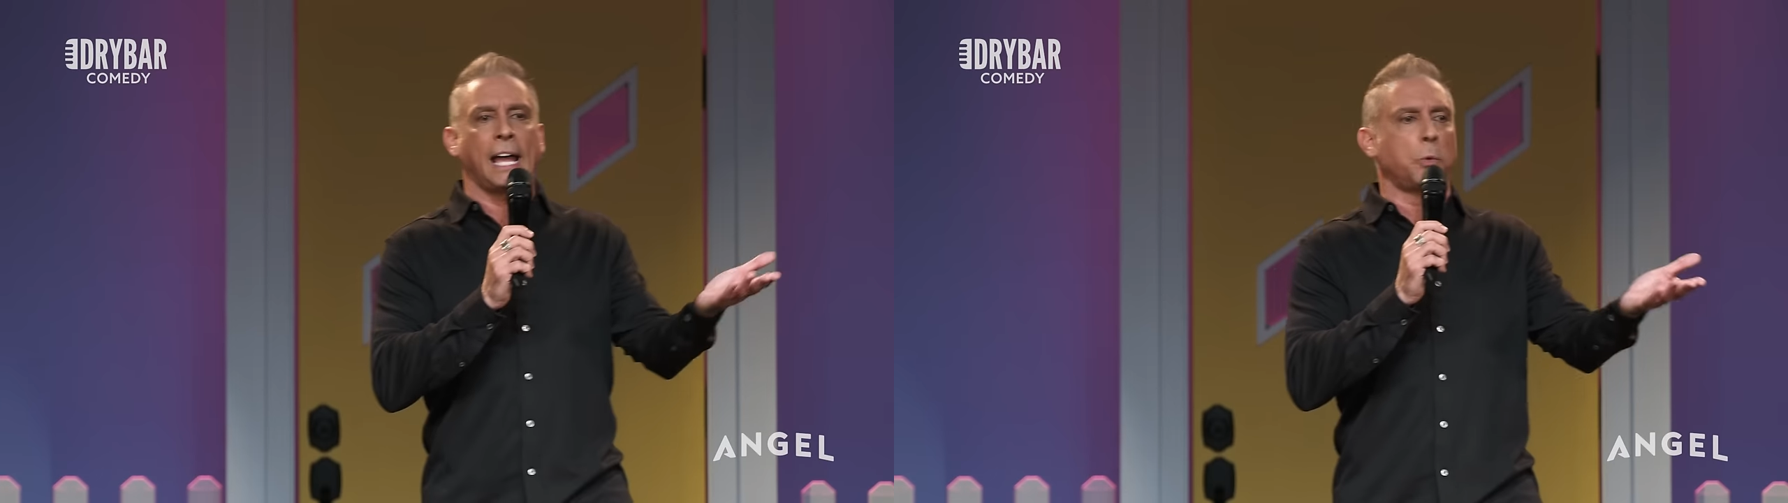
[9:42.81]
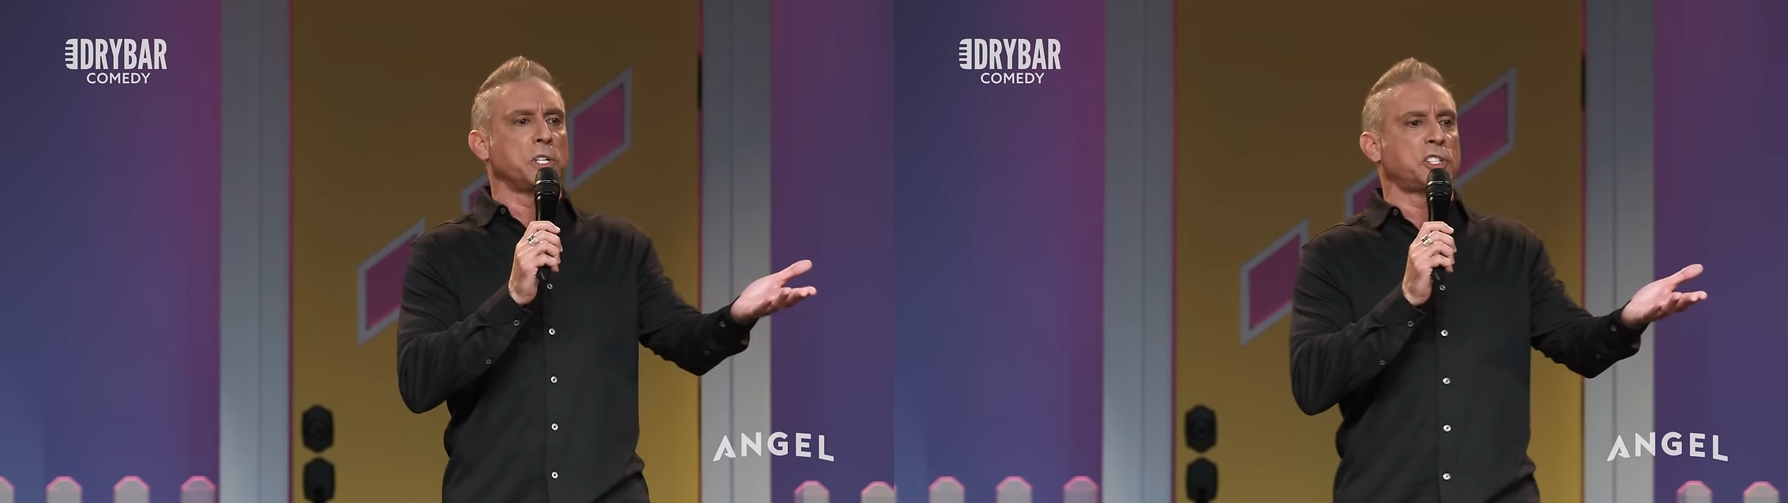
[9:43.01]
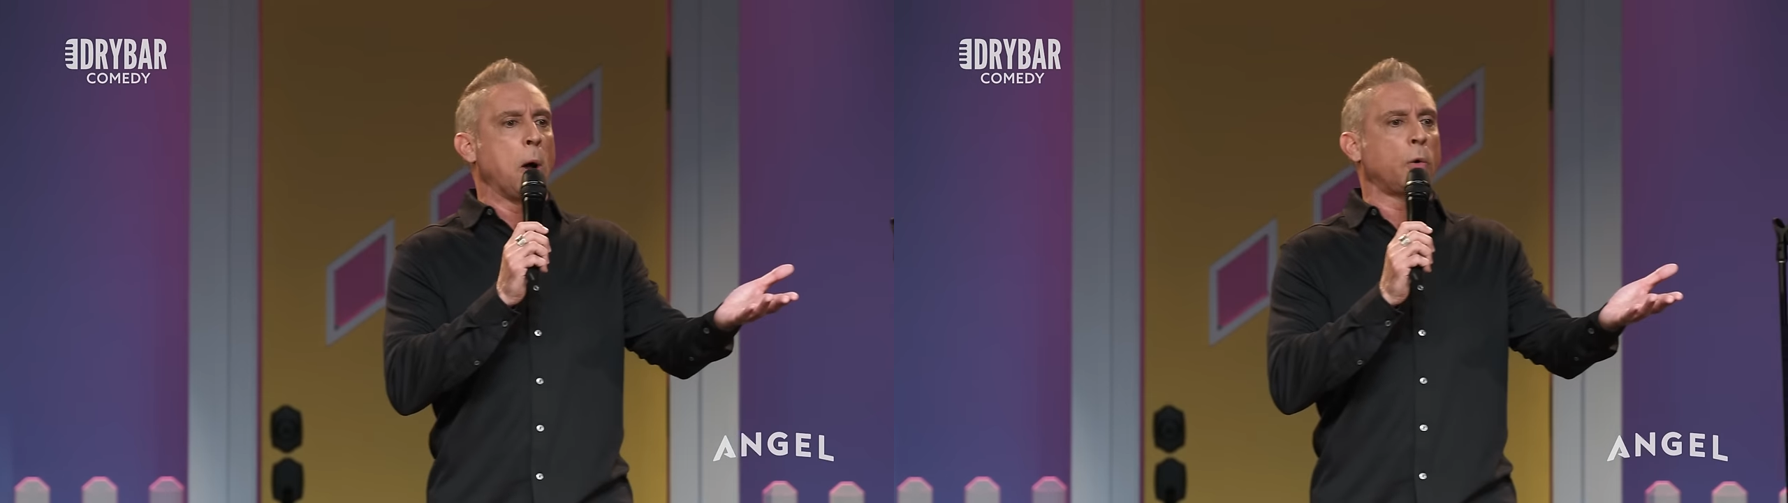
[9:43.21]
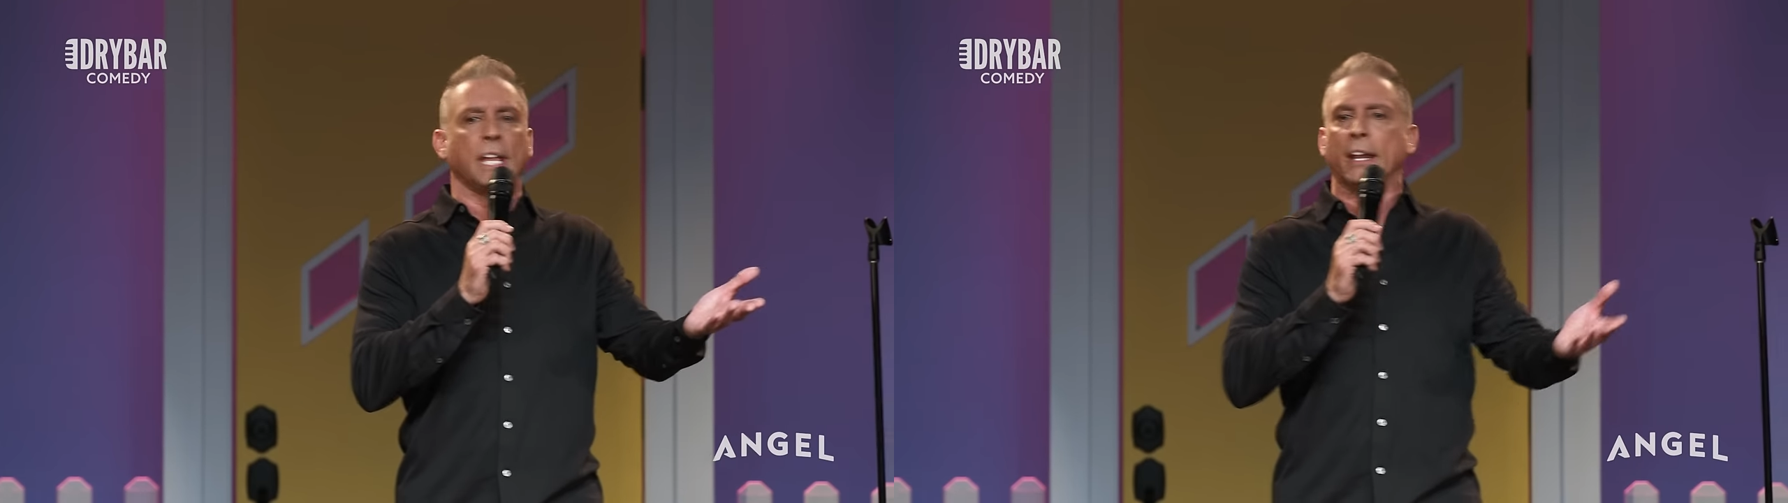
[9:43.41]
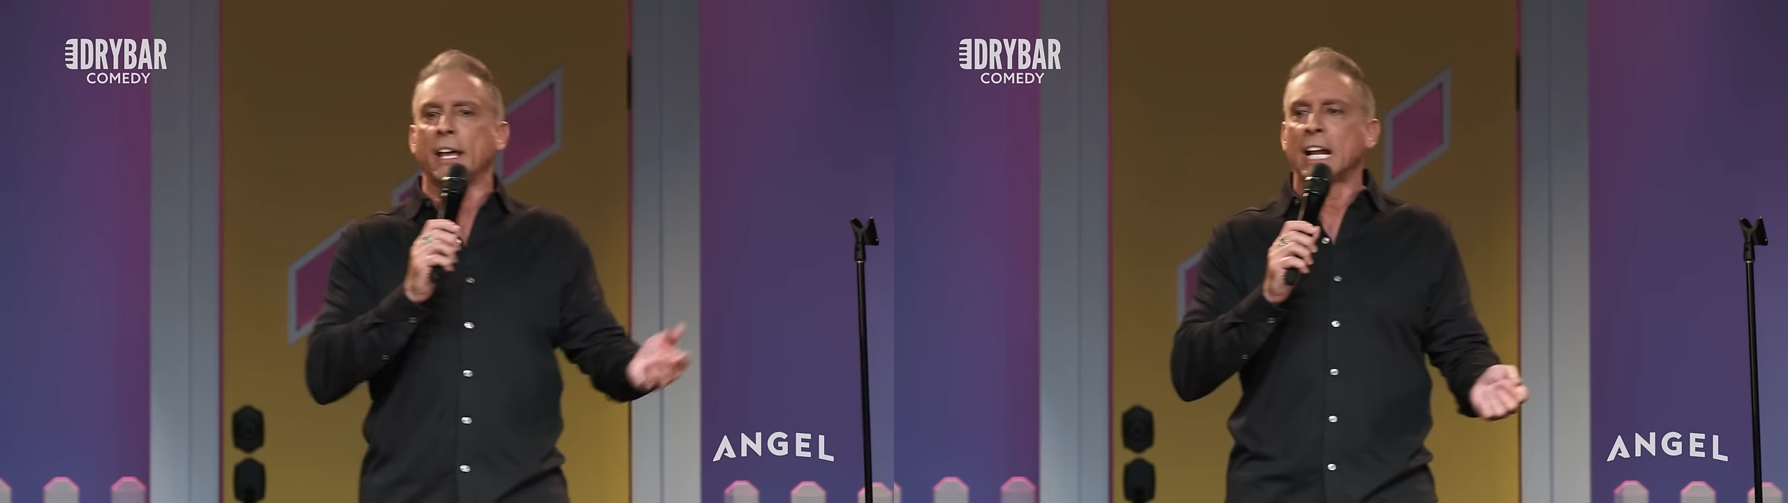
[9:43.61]
I quit
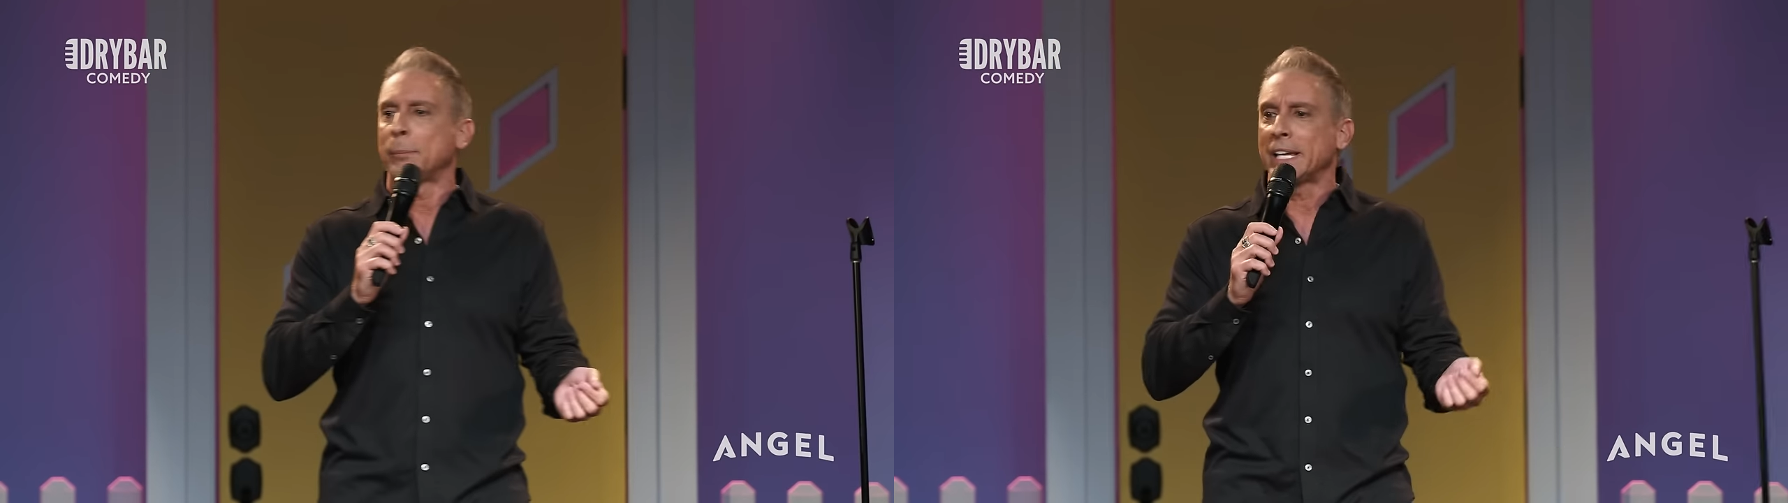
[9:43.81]
smoking. And I'm